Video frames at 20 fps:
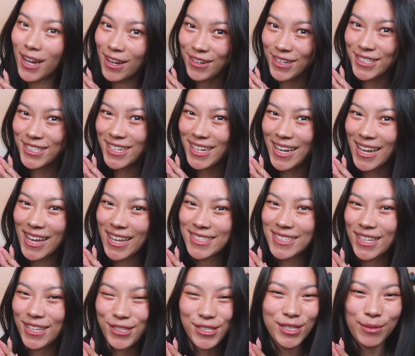Alright you guys,
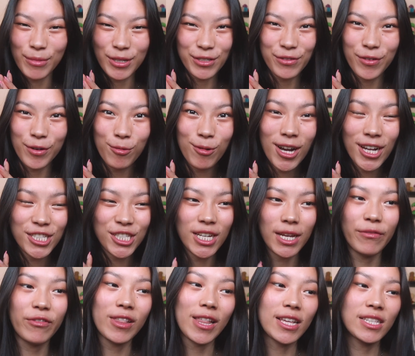thank you so much for watching.
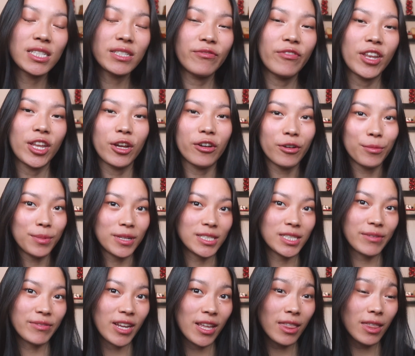If you like this video, please
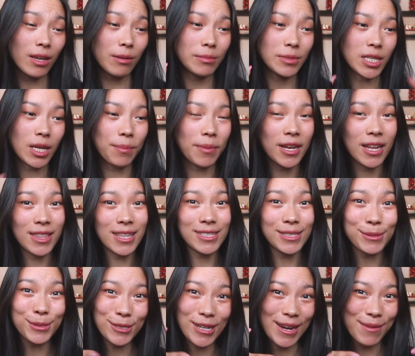give it a thumbs up and hit the
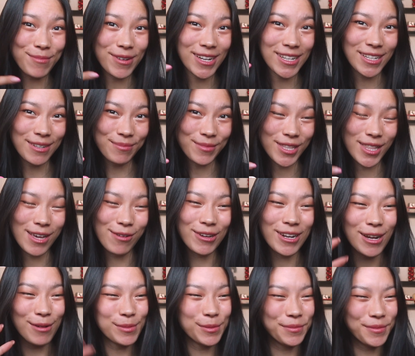subscribe button down below. It
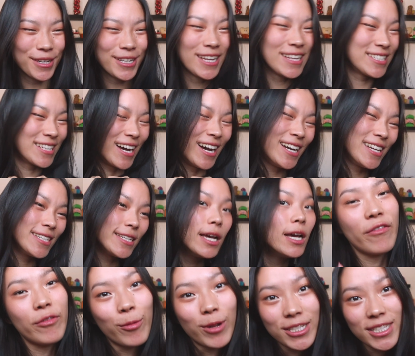helps me out a ton.
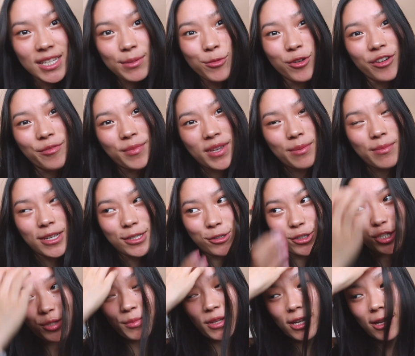If you want to see more of me, my
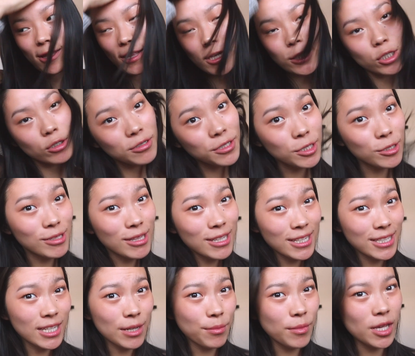social media links are also
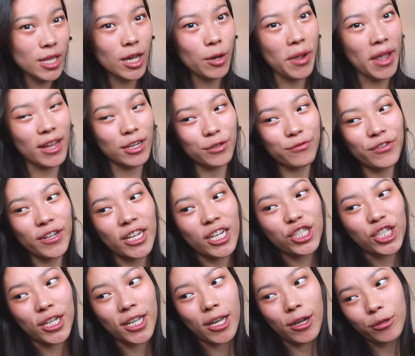linked down below. And don't forget to
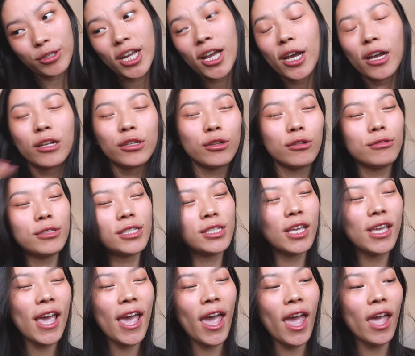check out
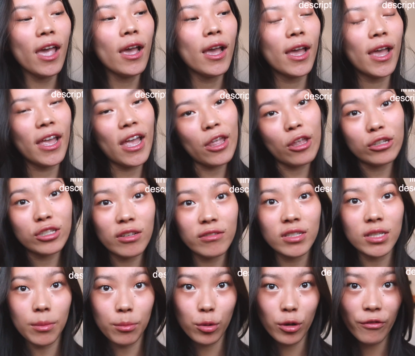Dossier. You get yourself
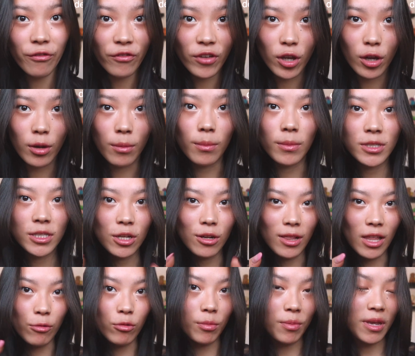some perfumes. Their
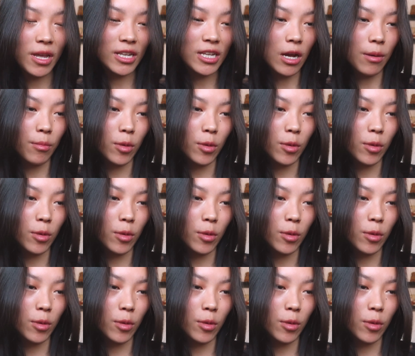link will be down